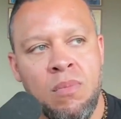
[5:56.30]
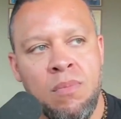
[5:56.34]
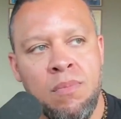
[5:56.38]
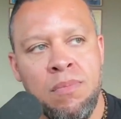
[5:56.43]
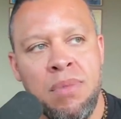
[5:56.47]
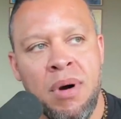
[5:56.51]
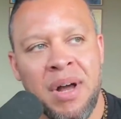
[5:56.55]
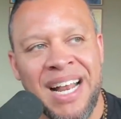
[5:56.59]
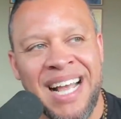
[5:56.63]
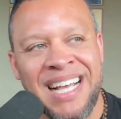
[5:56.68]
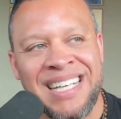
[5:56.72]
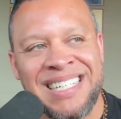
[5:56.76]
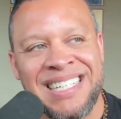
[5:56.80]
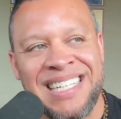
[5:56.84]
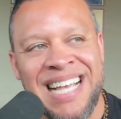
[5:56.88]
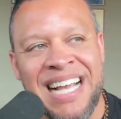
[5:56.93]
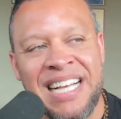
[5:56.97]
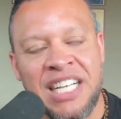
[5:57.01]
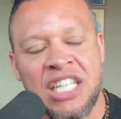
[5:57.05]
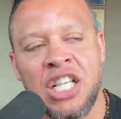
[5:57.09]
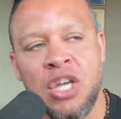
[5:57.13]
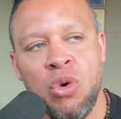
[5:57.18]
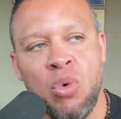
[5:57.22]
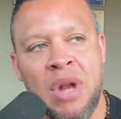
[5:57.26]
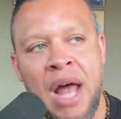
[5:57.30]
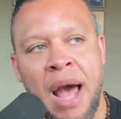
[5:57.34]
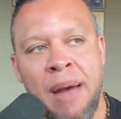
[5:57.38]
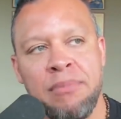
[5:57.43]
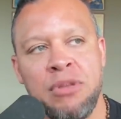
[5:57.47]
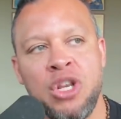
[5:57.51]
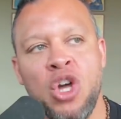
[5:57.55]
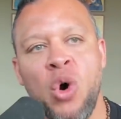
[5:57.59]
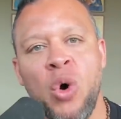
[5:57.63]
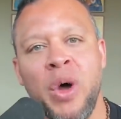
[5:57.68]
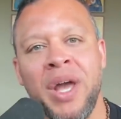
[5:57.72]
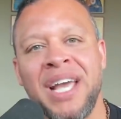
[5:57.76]
but essentially what i'm
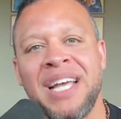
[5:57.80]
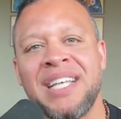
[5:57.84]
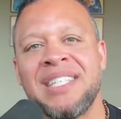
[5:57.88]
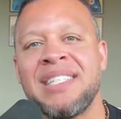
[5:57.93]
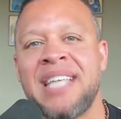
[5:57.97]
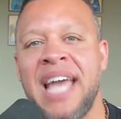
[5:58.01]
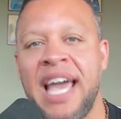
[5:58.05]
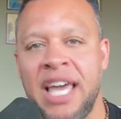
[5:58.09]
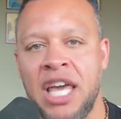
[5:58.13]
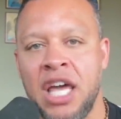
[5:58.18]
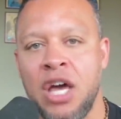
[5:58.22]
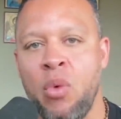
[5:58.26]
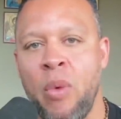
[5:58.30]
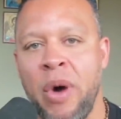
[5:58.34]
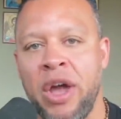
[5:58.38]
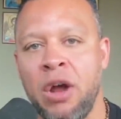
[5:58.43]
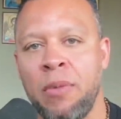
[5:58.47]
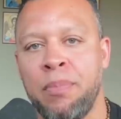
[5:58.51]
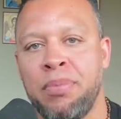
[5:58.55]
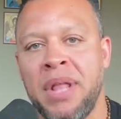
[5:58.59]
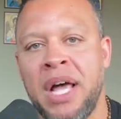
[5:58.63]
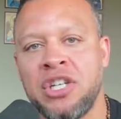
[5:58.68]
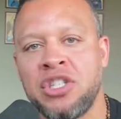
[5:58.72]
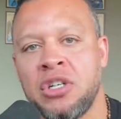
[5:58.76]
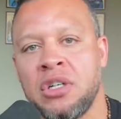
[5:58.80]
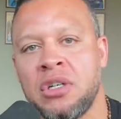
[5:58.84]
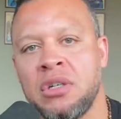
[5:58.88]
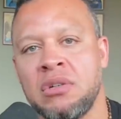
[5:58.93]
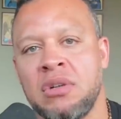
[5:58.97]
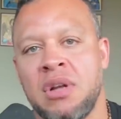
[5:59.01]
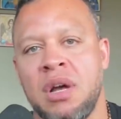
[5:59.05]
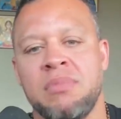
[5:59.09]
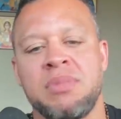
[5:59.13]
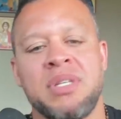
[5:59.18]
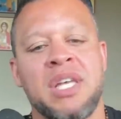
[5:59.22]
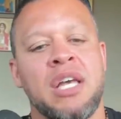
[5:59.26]
doing is taking away your pleasure
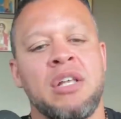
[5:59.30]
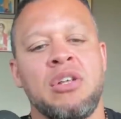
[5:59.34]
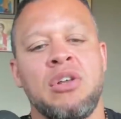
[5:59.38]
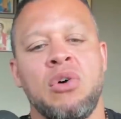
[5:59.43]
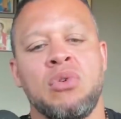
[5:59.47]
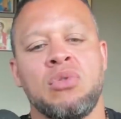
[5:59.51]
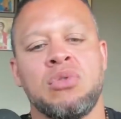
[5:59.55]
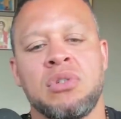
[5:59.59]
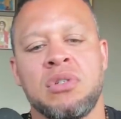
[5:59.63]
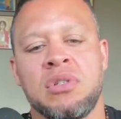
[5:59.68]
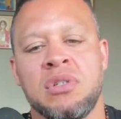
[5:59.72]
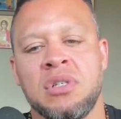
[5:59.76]
i'm saying no